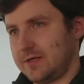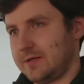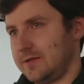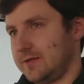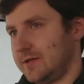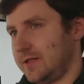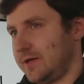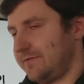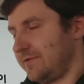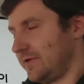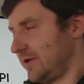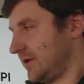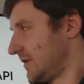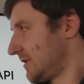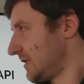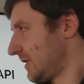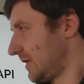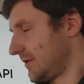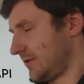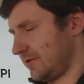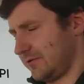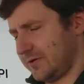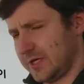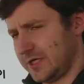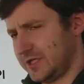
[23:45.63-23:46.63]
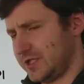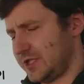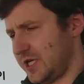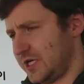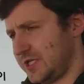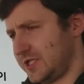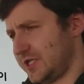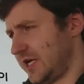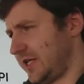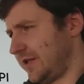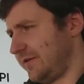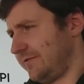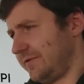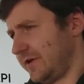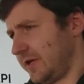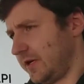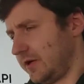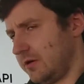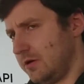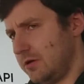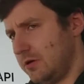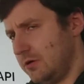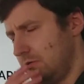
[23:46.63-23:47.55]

nothing is sent, you can change anything.